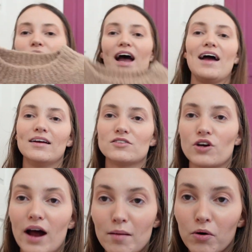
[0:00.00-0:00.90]
cat and it's
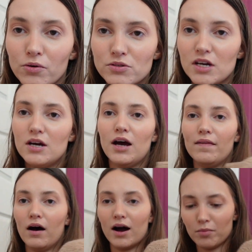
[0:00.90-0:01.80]
got eyeballs. And
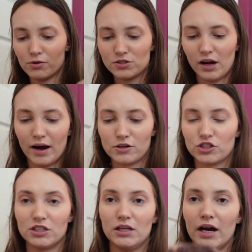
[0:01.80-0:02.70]
the eyeballs are
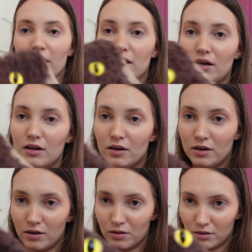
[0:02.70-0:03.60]
actually like
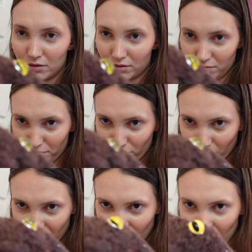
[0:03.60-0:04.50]

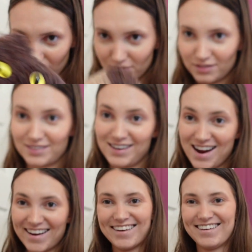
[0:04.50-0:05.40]
proper eyes.
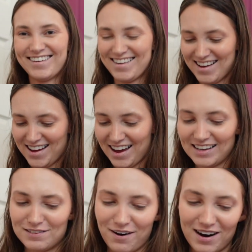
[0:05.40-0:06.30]

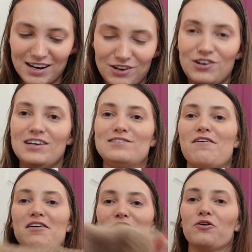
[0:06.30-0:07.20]
It's very cute. It's
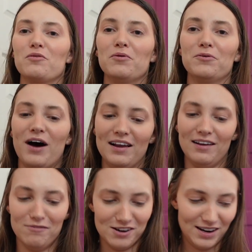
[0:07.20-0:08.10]
very adorable. I
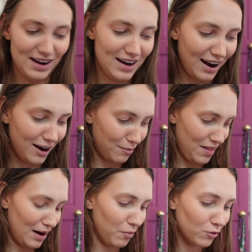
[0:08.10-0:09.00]
love it. And
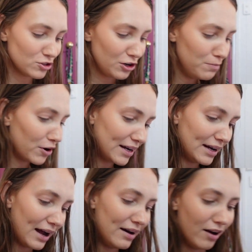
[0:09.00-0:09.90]
then I'm also
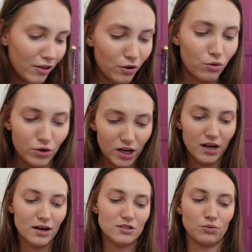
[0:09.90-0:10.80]
bringing another
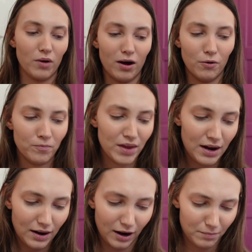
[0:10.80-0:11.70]
hoodie as well.
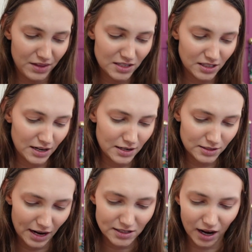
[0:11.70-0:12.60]
This
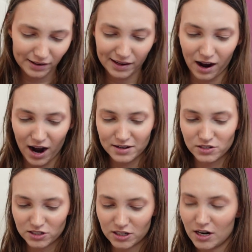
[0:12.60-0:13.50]
is a Daily
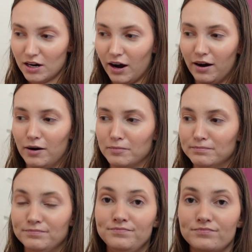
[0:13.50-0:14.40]
Iced
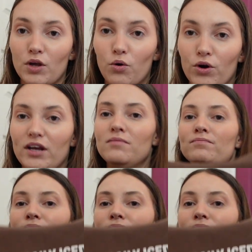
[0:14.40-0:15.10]
hoodie.